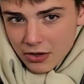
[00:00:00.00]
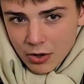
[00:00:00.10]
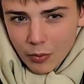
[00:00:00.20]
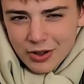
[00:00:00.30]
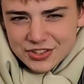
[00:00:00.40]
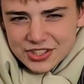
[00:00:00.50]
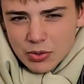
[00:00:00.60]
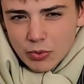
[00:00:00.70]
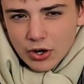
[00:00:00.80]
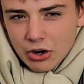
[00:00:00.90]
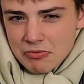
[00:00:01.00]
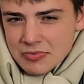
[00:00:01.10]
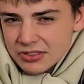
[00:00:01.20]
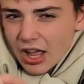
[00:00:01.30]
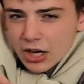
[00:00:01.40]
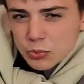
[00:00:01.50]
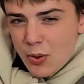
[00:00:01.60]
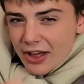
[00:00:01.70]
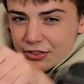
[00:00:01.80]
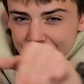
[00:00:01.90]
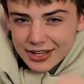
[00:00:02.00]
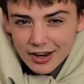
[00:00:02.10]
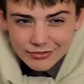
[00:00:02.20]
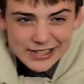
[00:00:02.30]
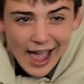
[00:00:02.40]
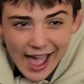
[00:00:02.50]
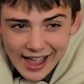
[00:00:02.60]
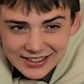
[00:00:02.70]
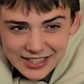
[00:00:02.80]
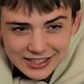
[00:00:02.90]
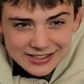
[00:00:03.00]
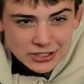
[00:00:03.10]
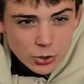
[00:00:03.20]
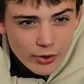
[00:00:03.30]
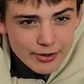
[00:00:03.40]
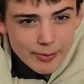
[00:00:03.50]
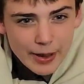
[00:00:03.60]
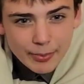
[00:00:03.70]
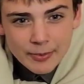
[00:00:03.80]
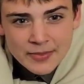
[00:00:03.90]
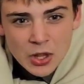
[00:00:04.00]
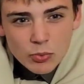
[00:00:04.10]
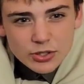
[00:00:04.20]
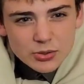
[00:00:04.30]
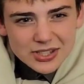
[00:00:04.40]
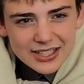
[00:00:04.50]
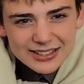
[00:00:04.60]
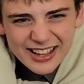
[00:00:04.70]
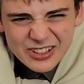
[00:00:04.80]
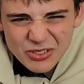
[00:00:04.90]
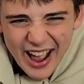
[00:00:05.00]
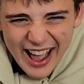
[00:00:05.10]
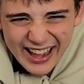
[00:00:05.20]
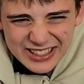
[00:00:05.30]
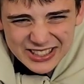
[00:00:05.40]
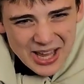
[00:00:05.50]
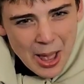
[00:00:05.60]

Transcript: Ones that were not wealthy enough to access the toilet paper would use things like grass,